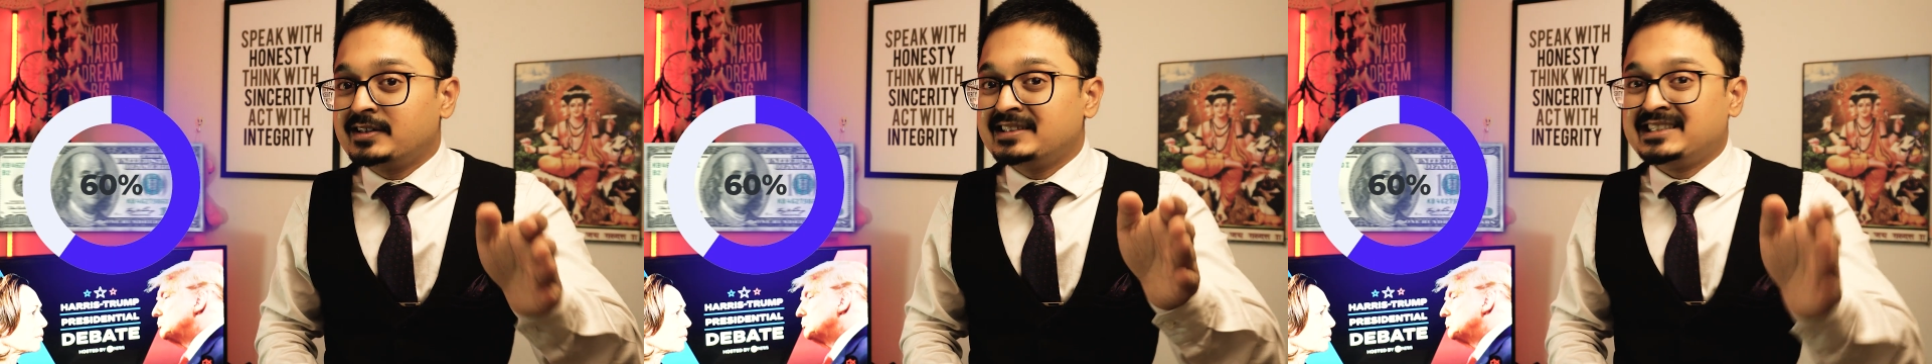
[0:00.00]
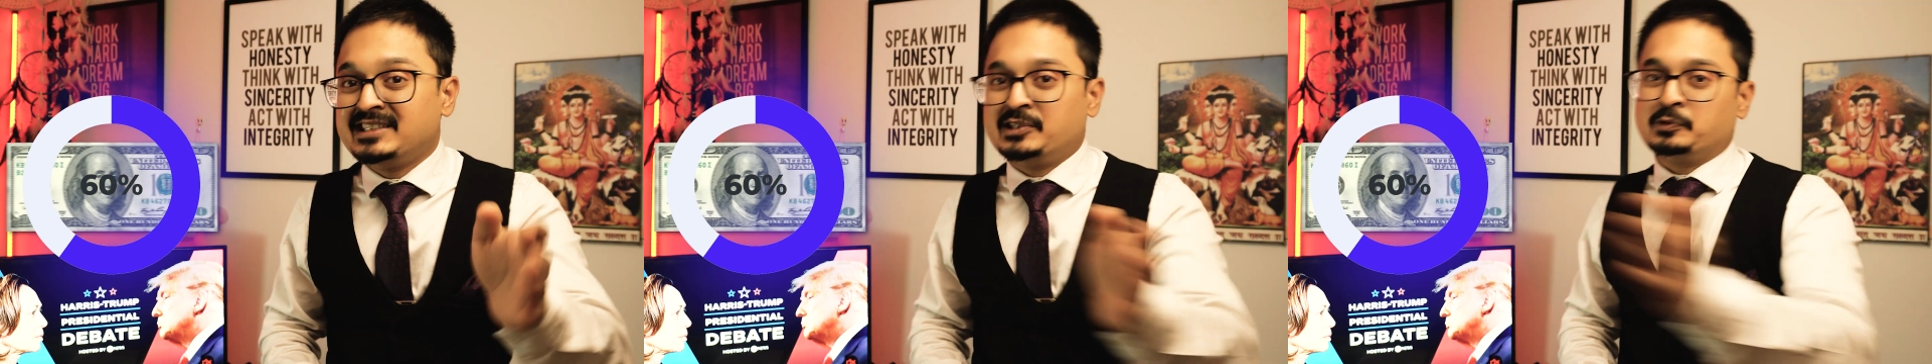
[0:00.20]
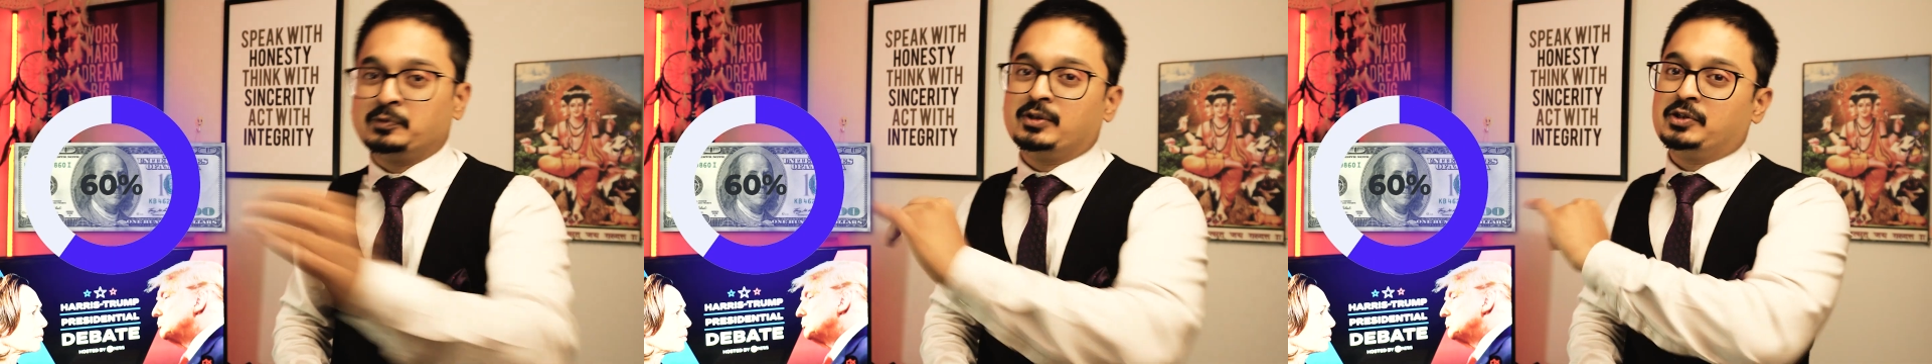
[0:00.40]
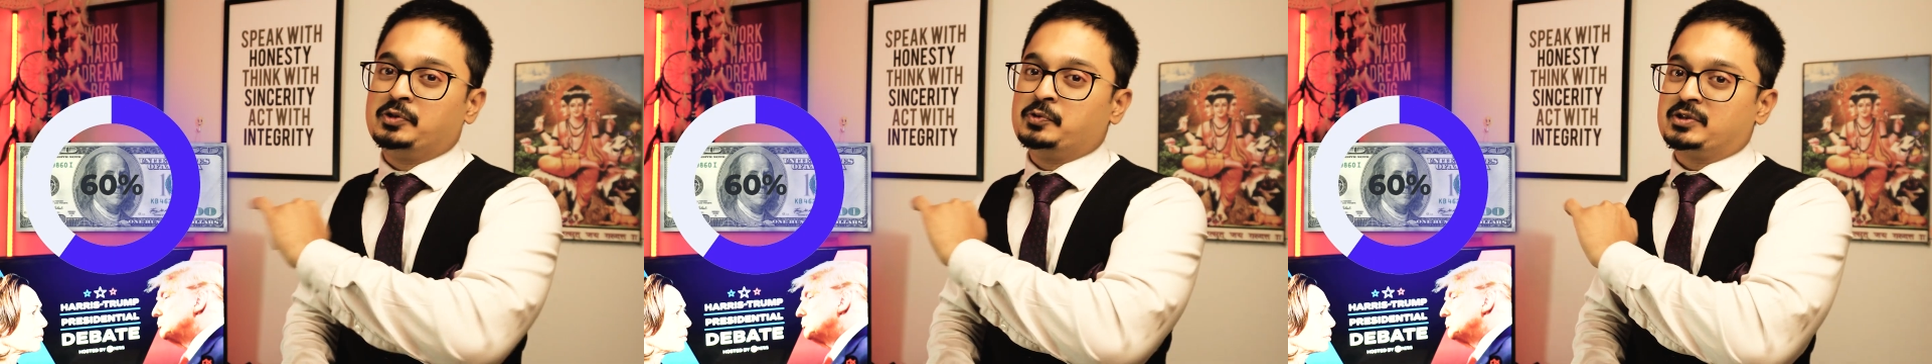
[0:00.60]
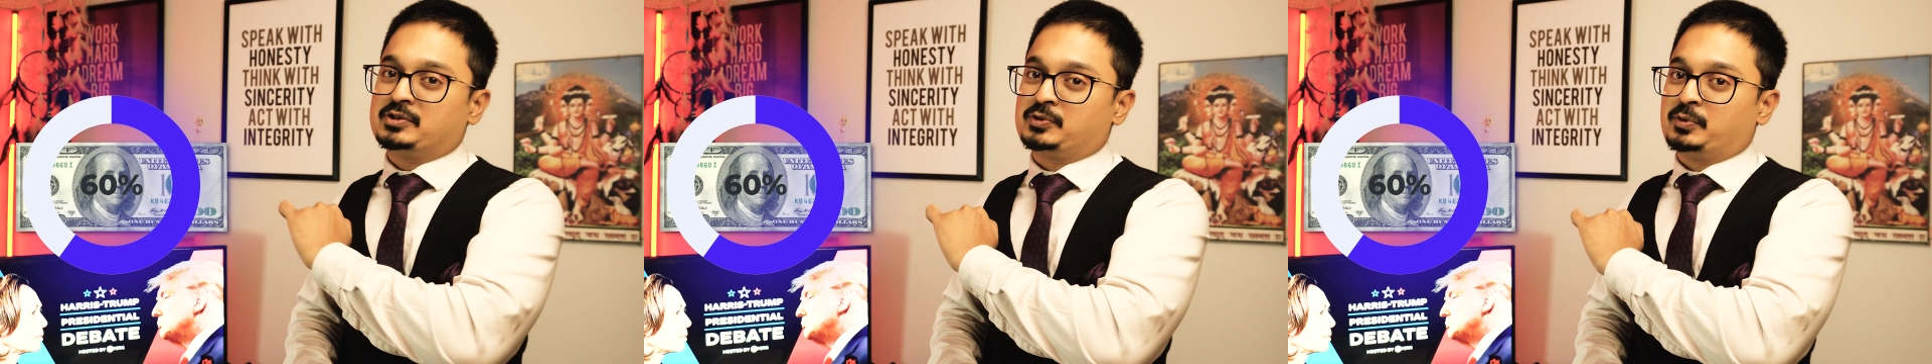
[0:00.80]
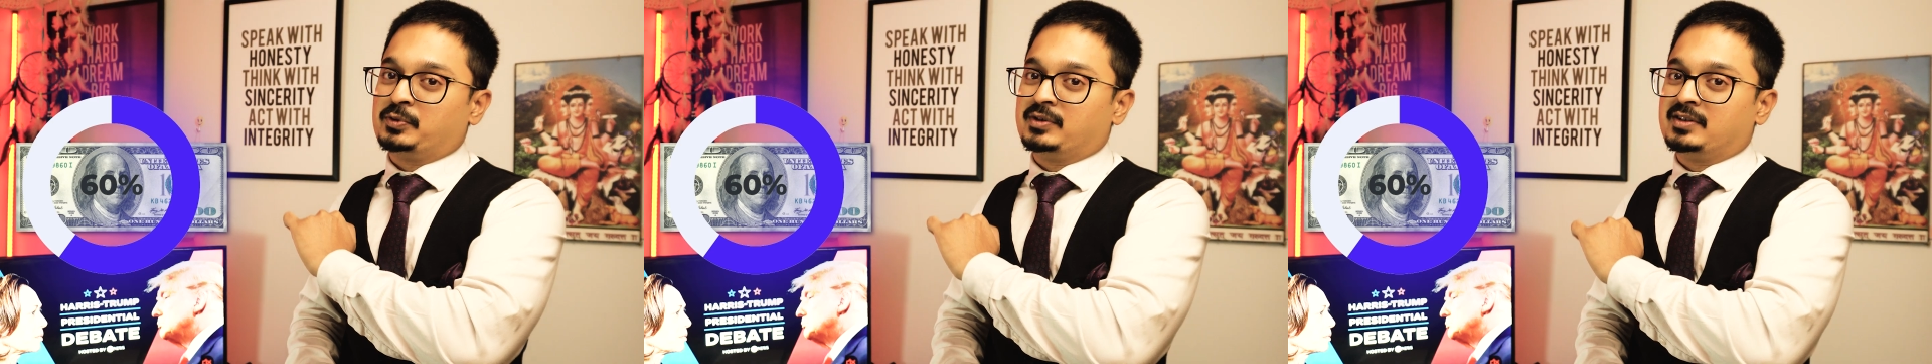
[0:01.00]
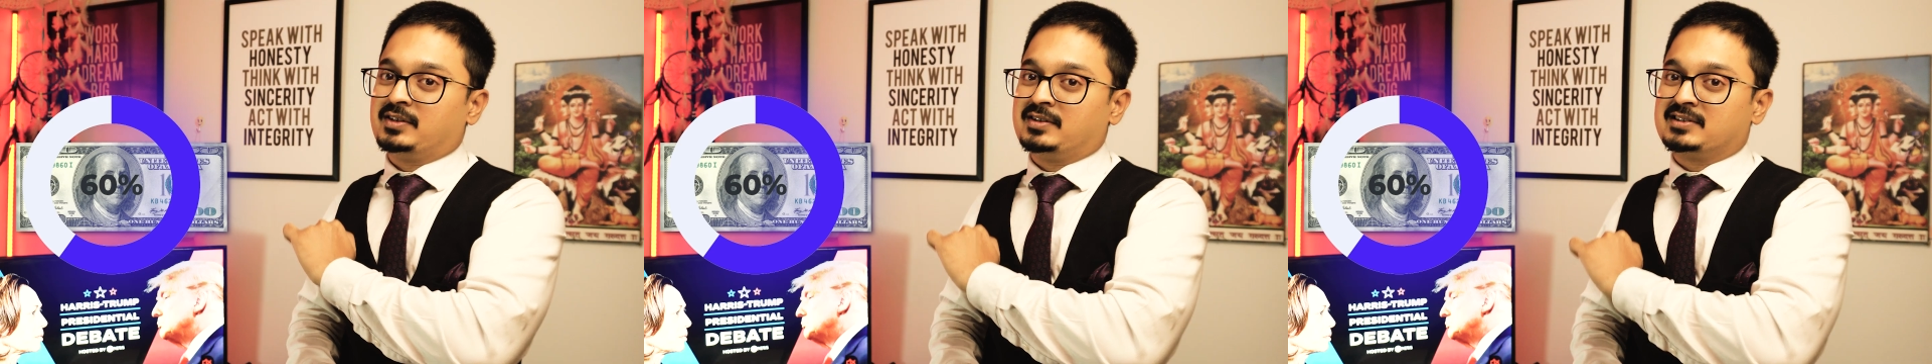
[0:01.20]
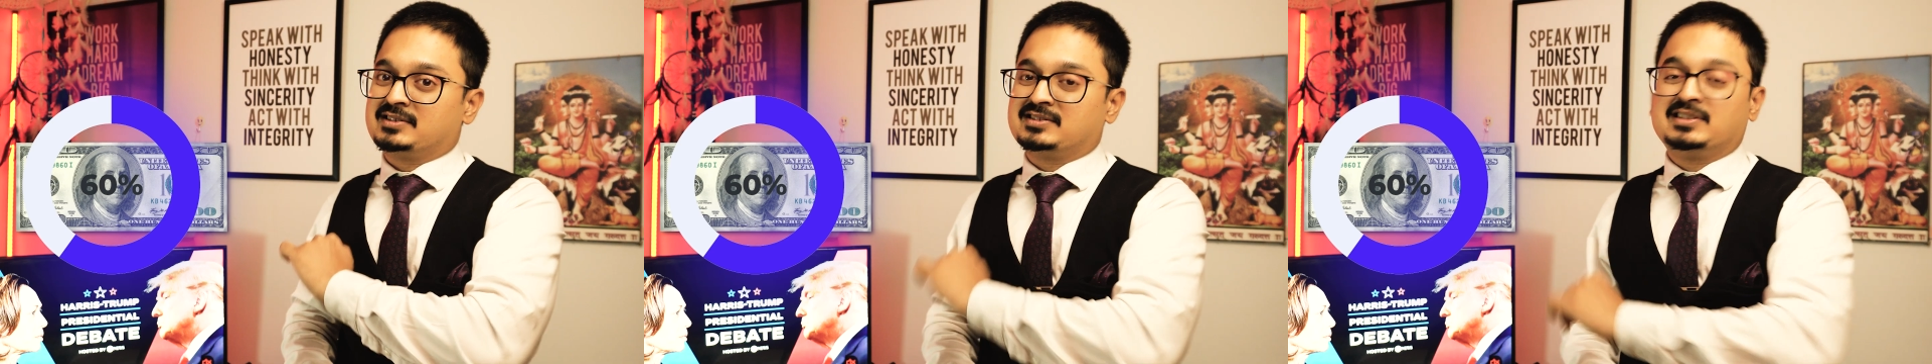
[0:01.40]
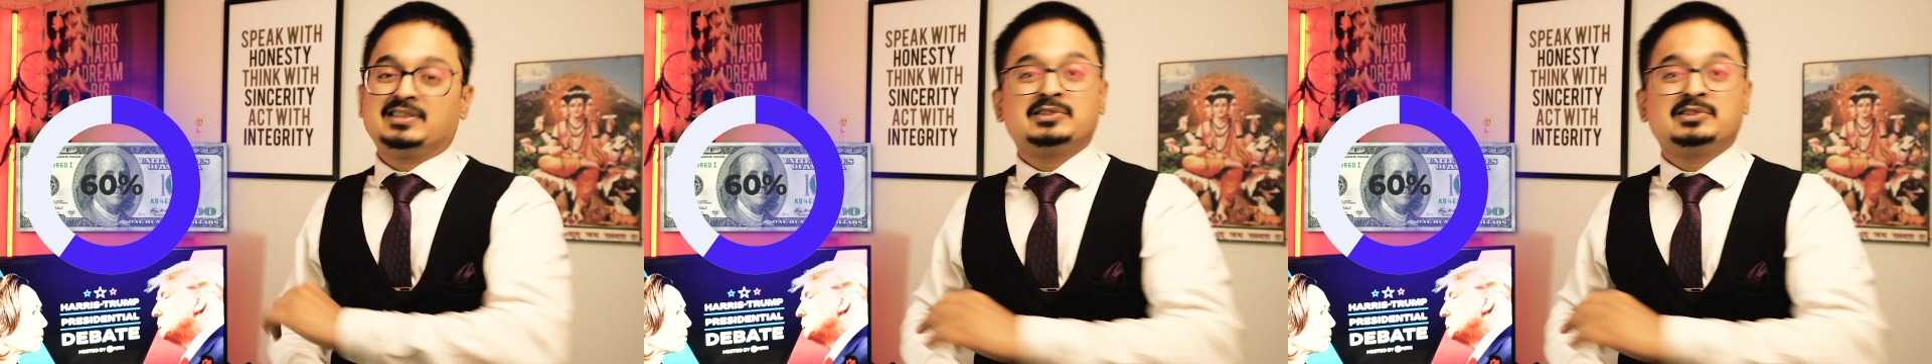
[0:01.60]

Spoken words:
into the US dollars.